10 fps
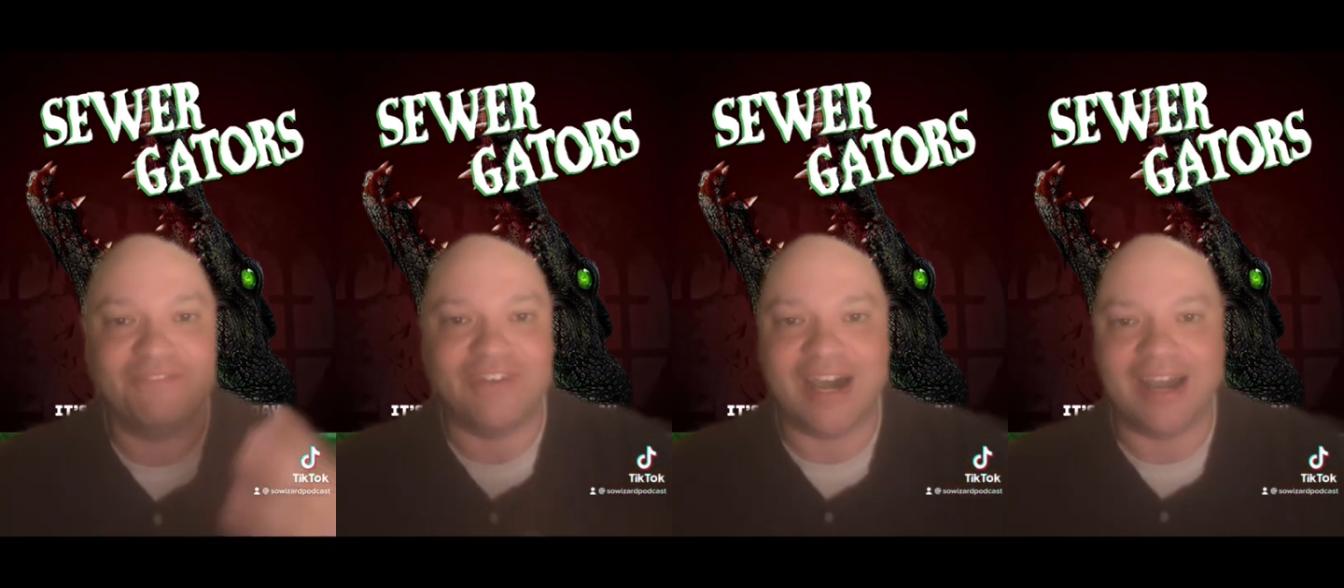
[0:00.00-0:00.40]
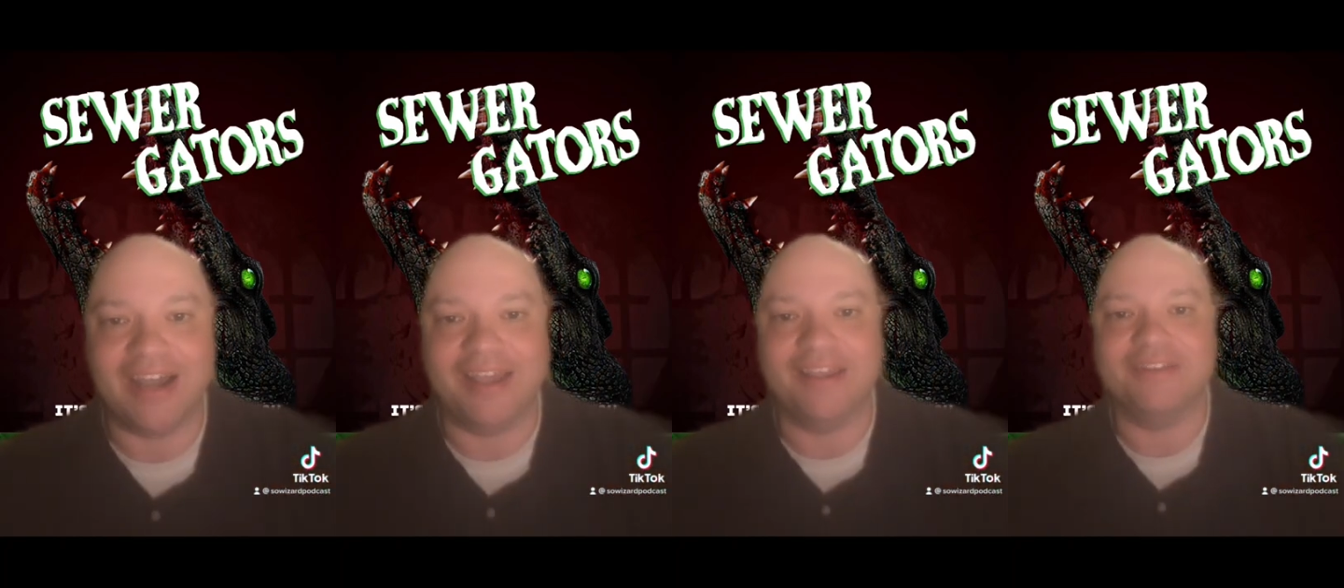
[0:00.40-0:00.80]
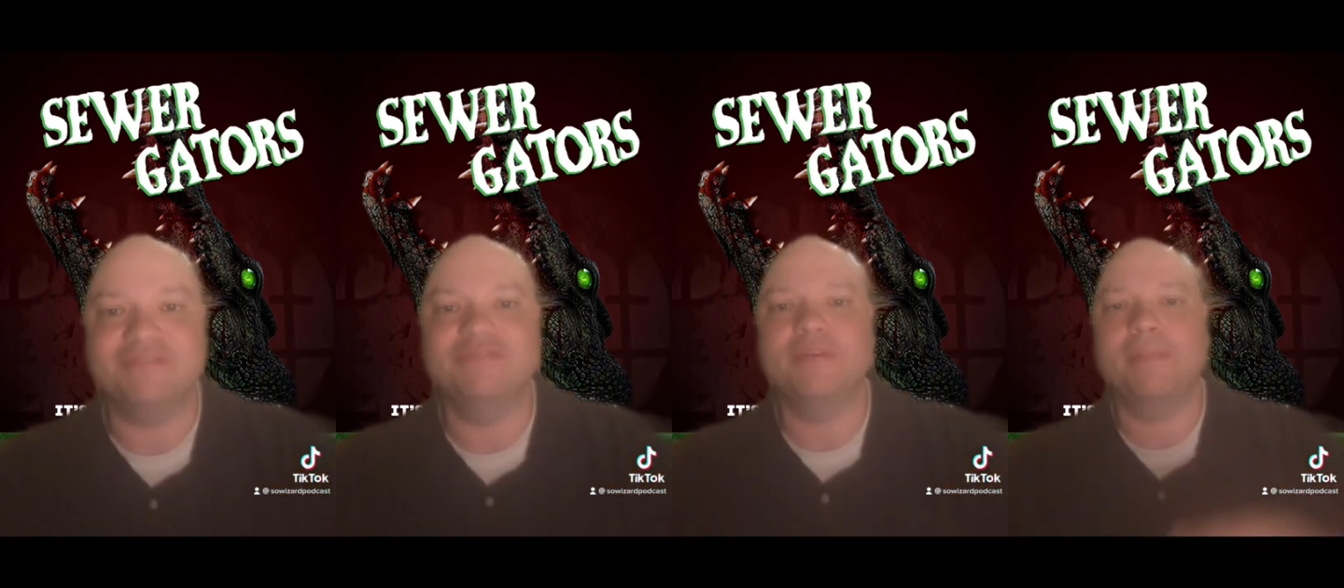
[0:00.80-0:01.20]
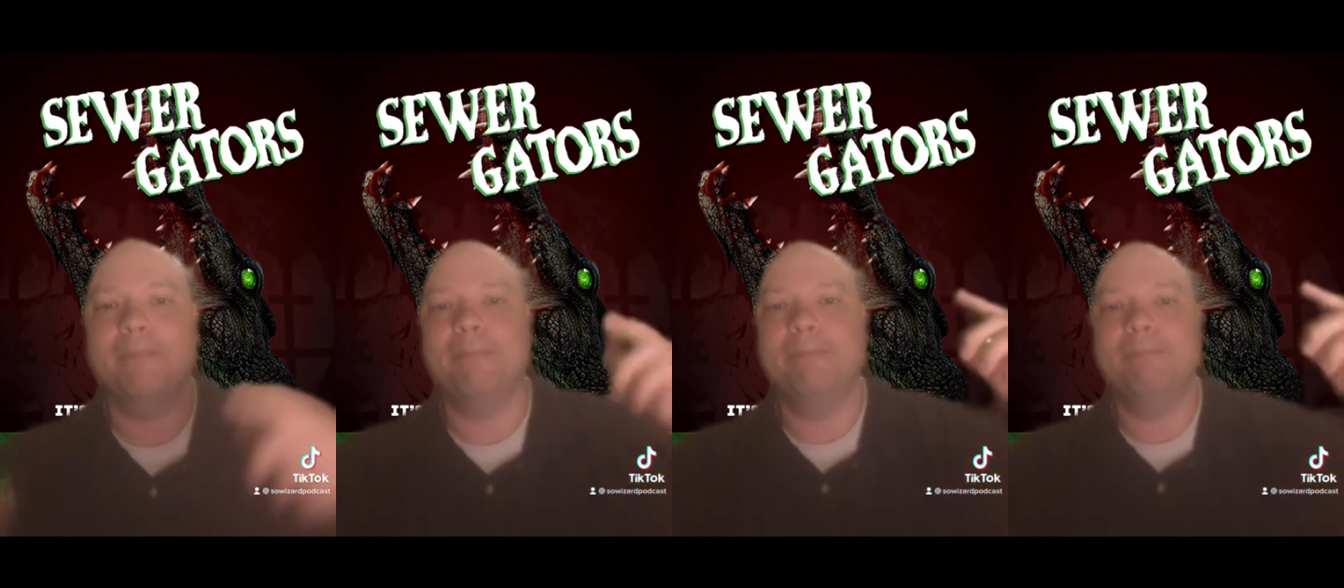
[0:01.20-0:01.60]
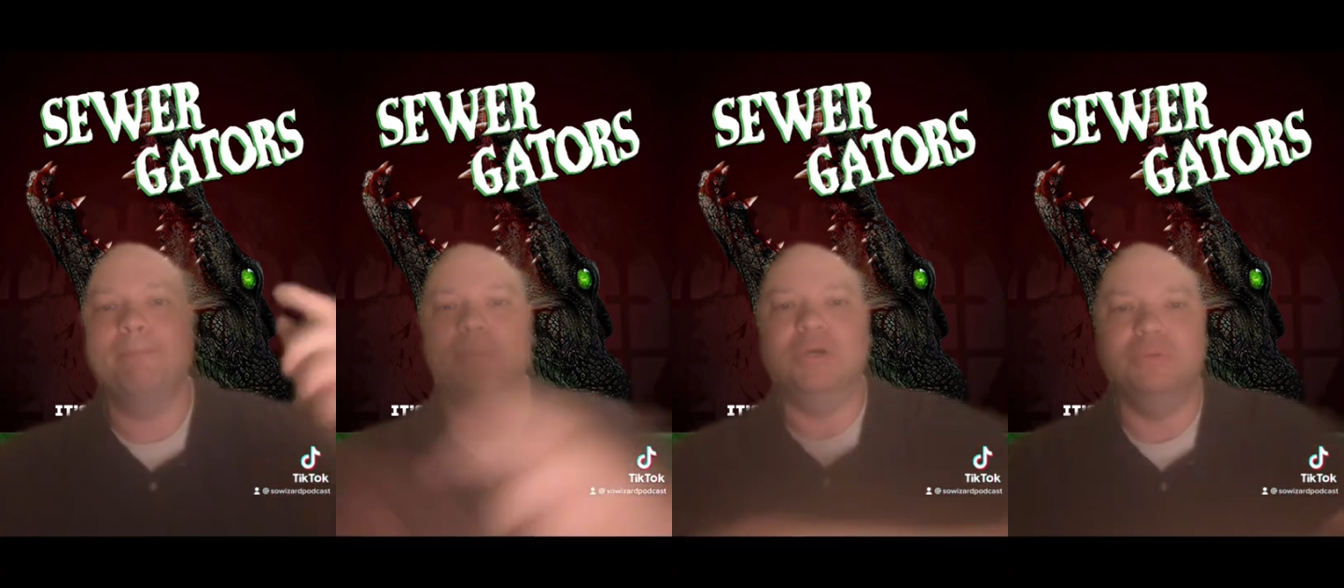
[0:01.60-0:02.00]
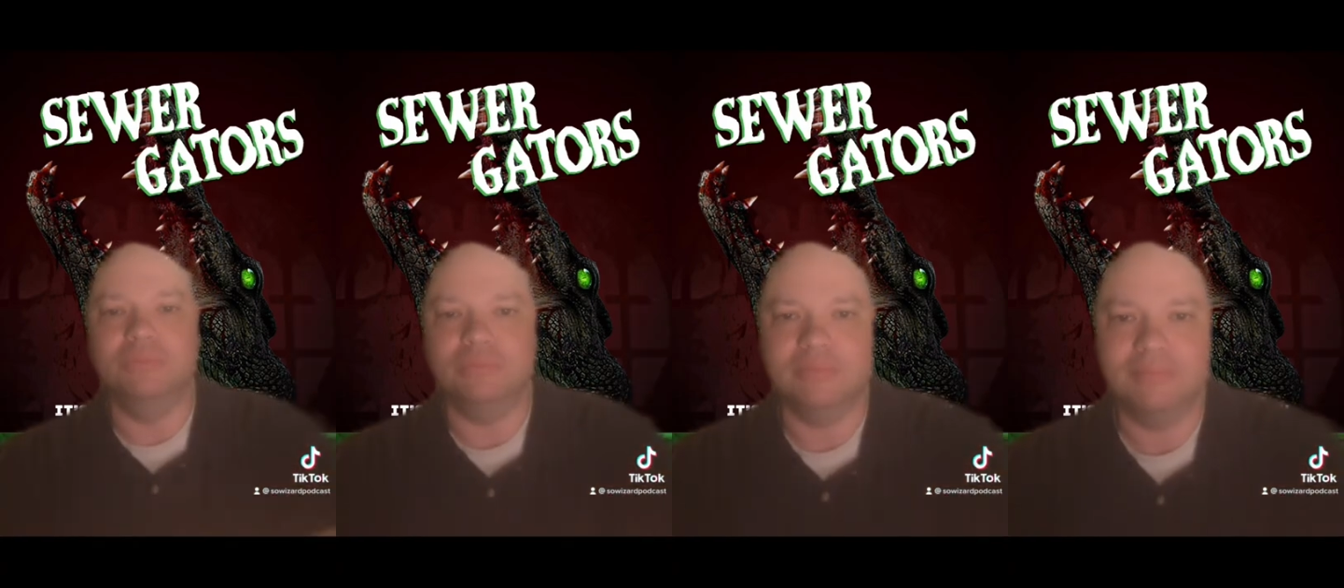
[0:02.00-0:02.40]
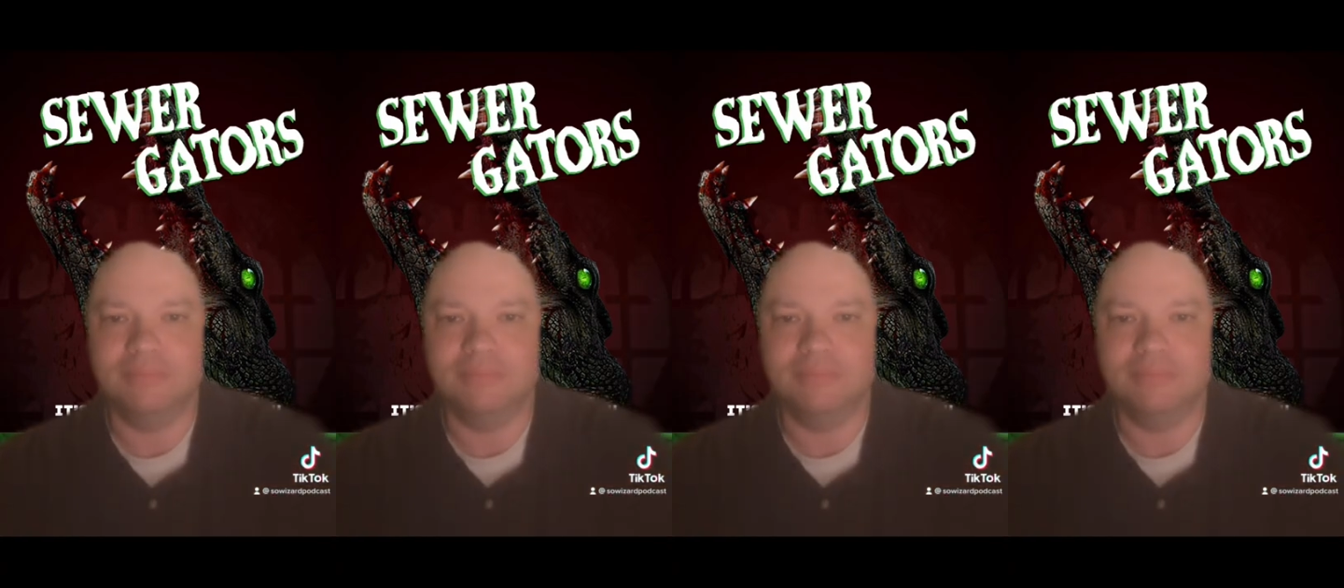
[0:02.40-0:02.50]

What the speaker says: 5. Boom.